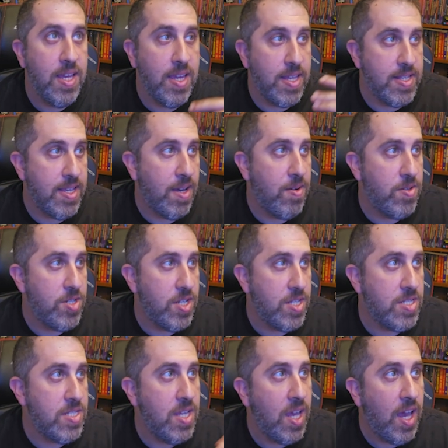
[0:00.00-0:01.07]

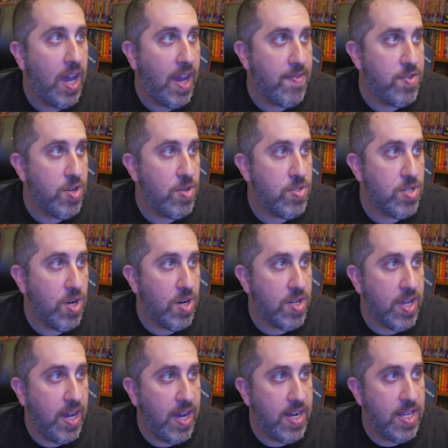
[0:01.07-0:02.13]
Intelligence. I've chosen
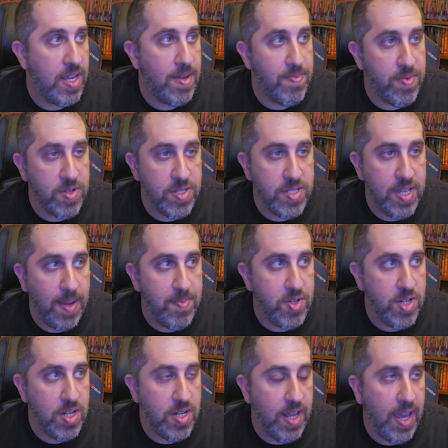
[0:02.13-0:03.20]
Arcana and
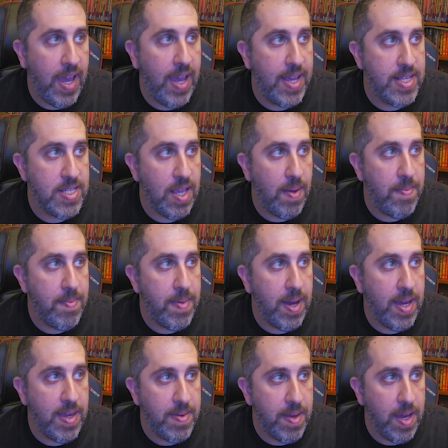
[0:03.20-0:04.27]
Perception as
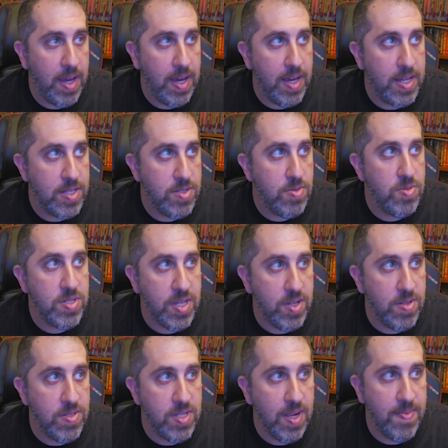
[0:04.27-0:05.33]
my 2
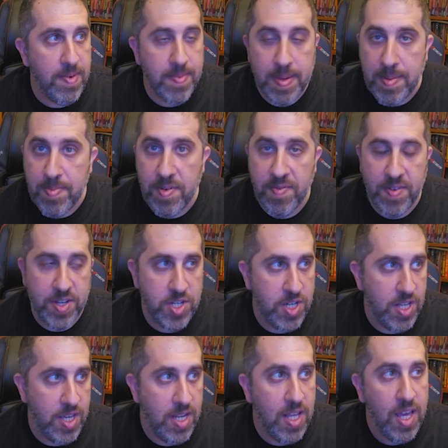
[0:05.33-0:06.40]
skills that I'm going to be proficient
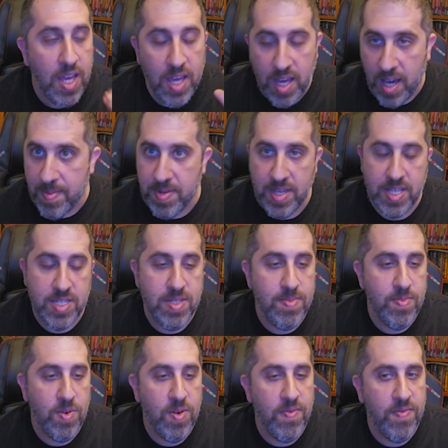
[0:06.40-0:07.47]
in. I'm going to get some
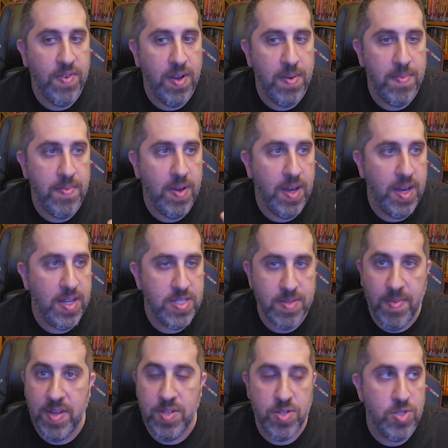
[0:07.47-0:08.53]
more from some
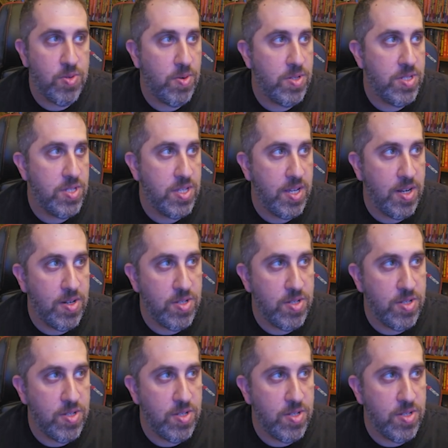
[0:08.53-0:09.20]
other sources here.